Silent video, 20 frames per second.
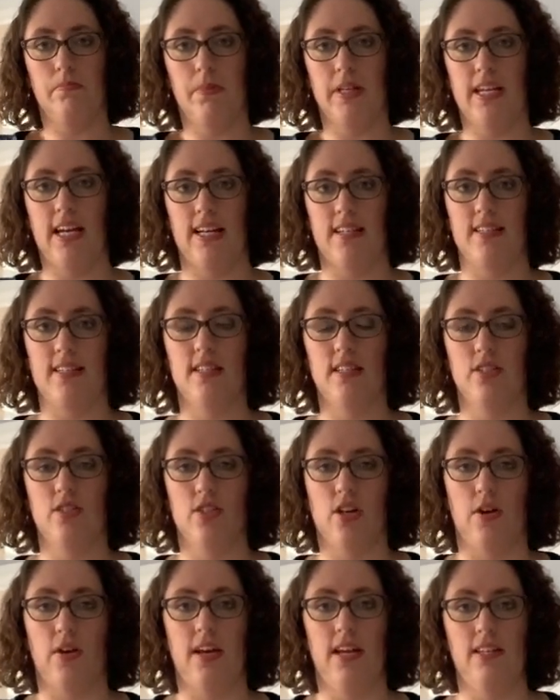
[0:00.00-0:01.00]
yes,
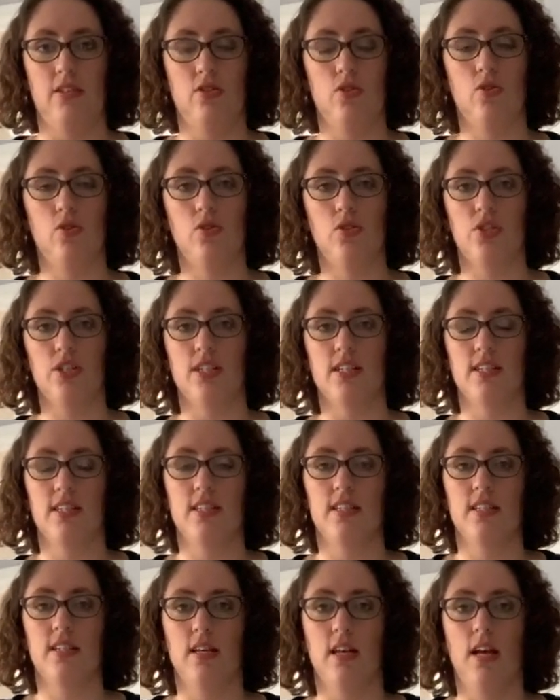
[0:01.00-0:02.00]
so it's
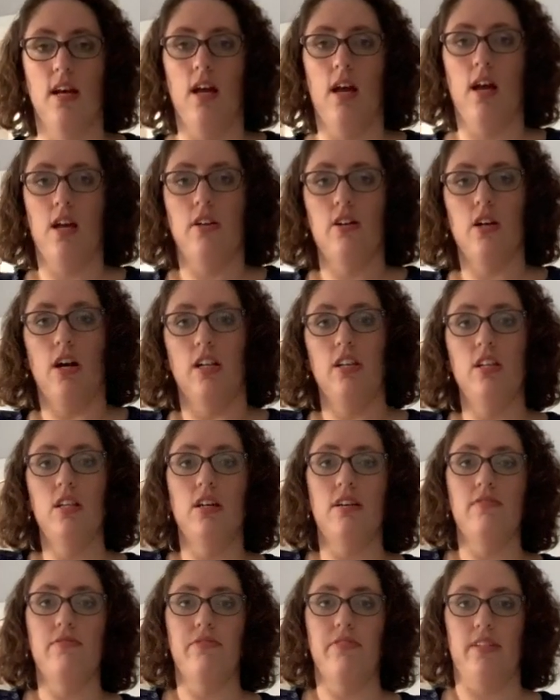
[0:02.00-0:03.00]
gorgeous. I
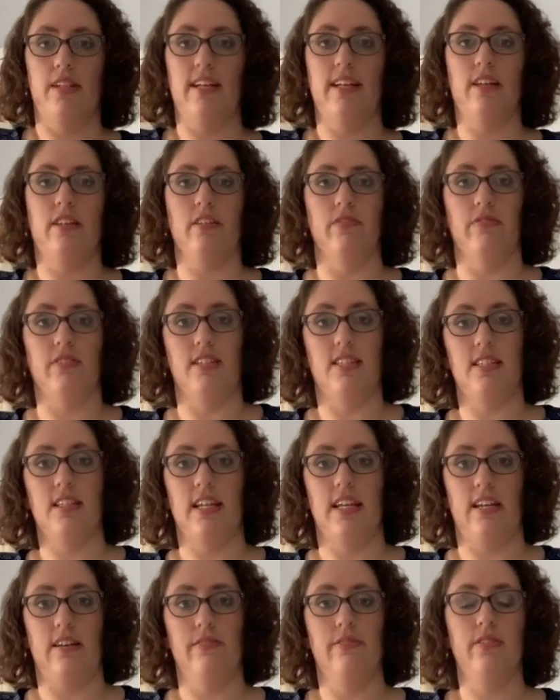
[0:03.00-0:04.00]
love the length of the
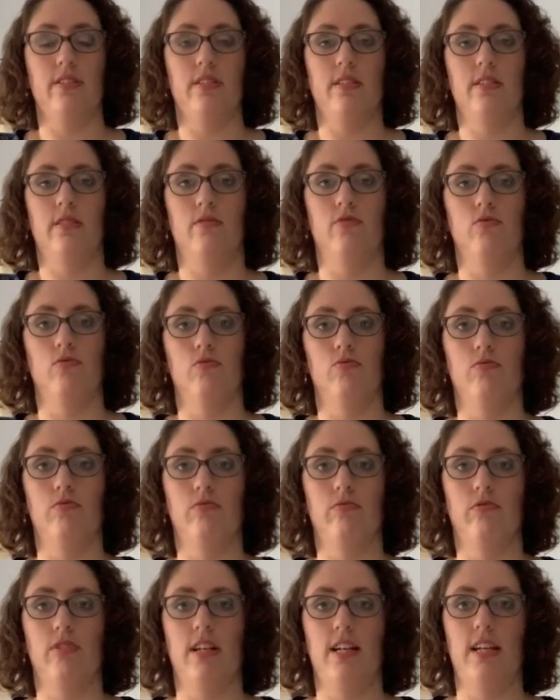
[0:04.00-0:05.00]
sleeves,
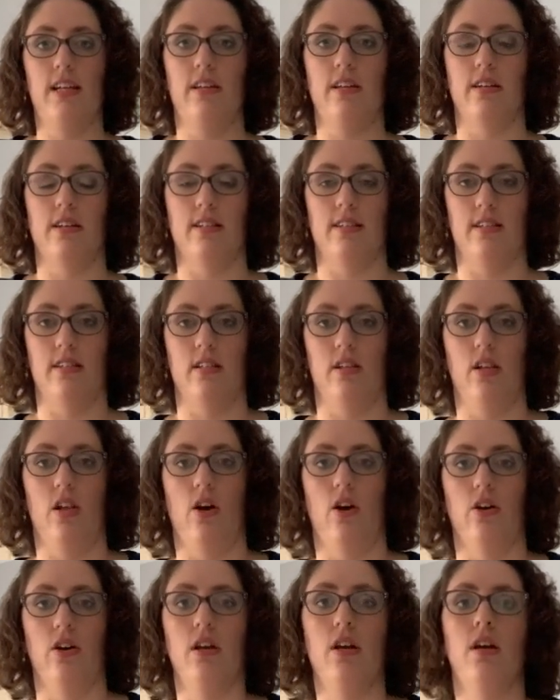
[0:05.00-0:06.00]
really nice and
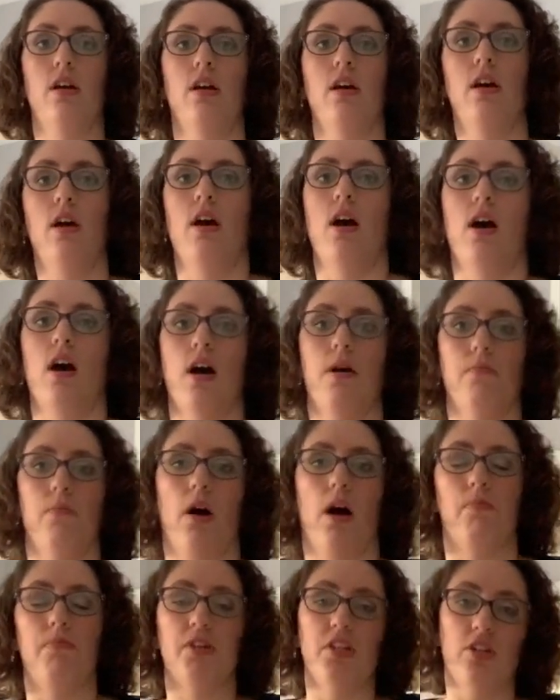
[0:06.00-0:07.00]
long.
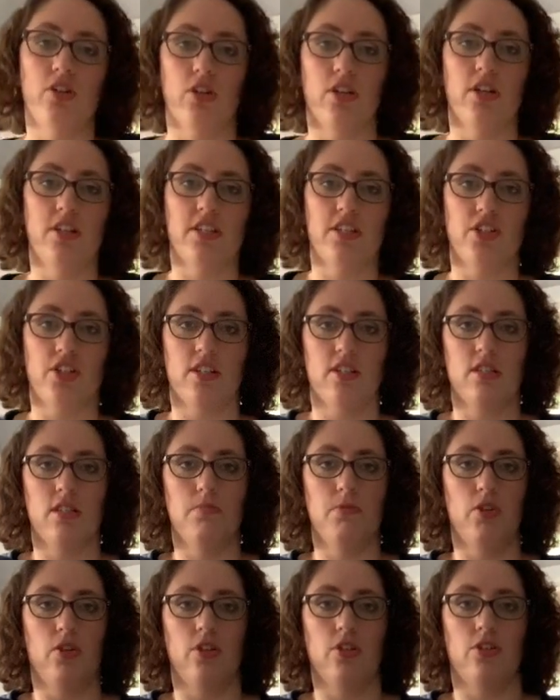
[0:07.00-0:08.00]
But you could adjust
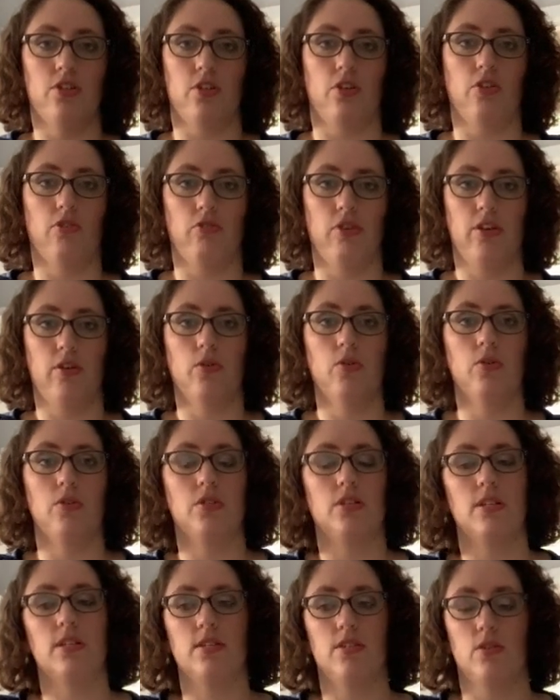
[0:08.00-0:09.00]
them. You could do
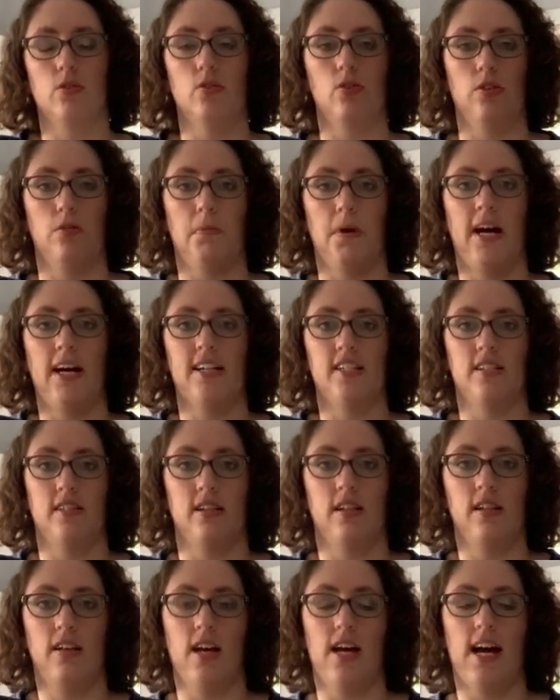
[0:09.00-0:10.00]
3/4, or the
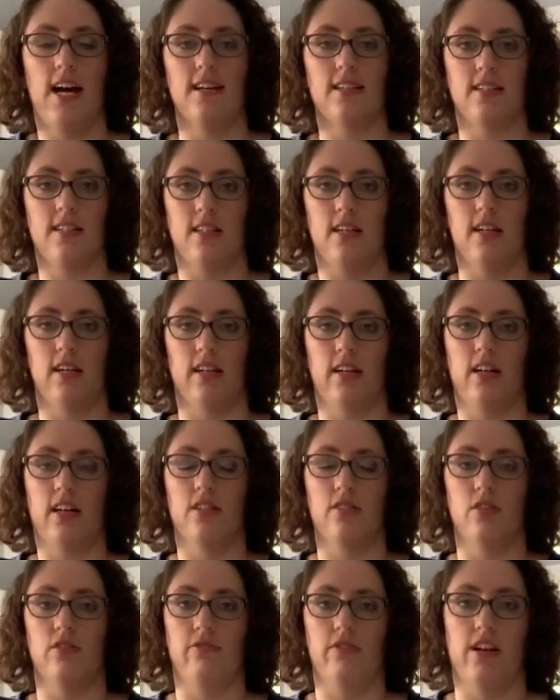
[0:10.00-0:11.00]
pattern has a
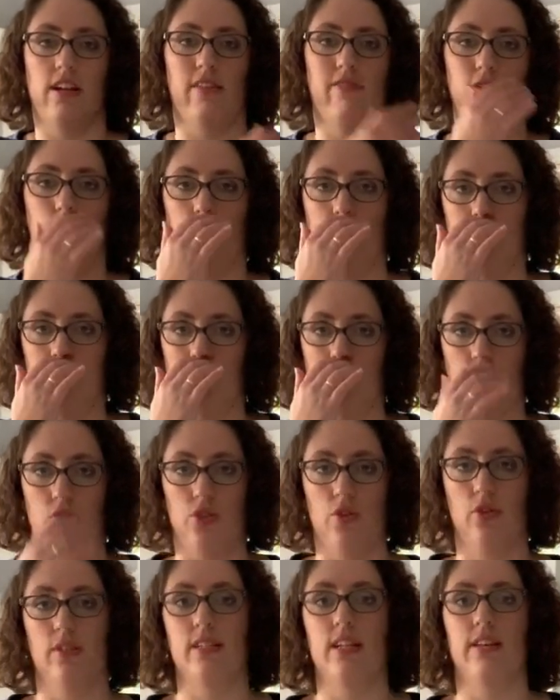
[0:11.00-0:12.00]
cutoff line if you want to do
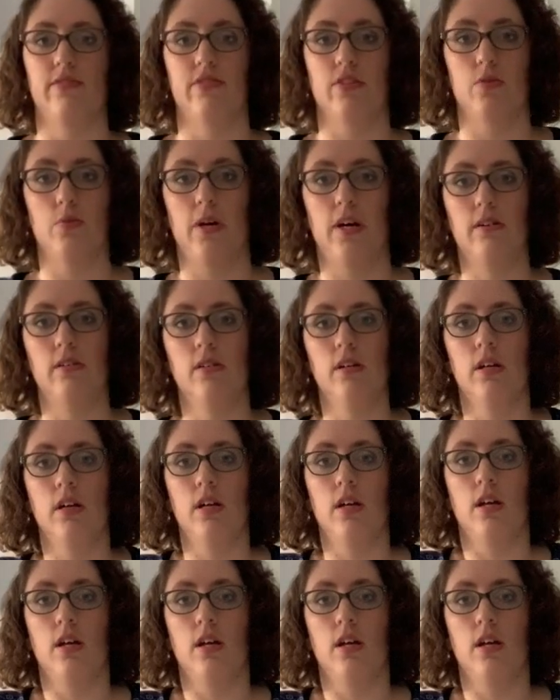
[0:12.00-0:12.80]
short sleeves as well.